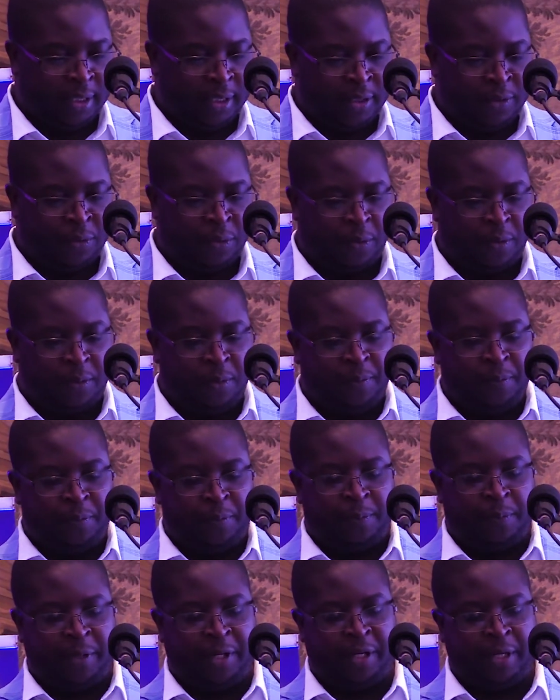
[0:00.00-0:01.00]
So
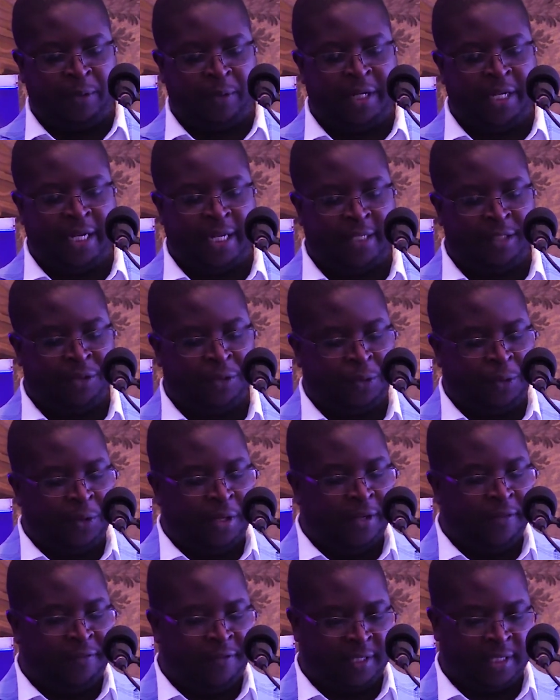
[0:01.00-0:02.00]
when you're looking at
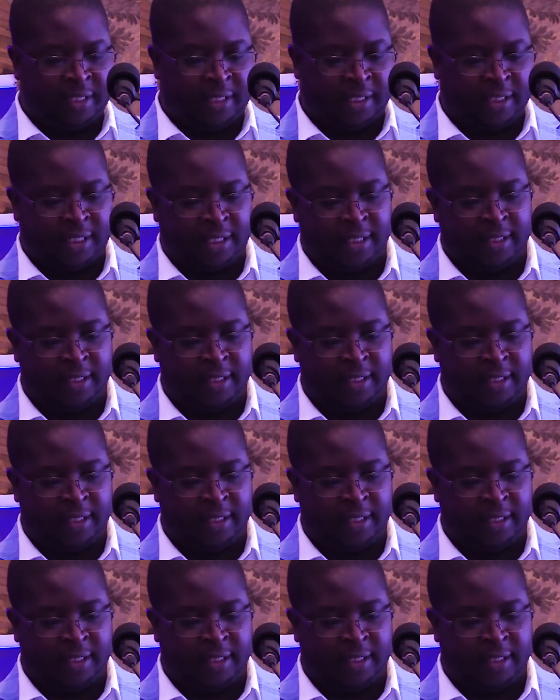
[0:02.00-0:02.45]
your infrastructure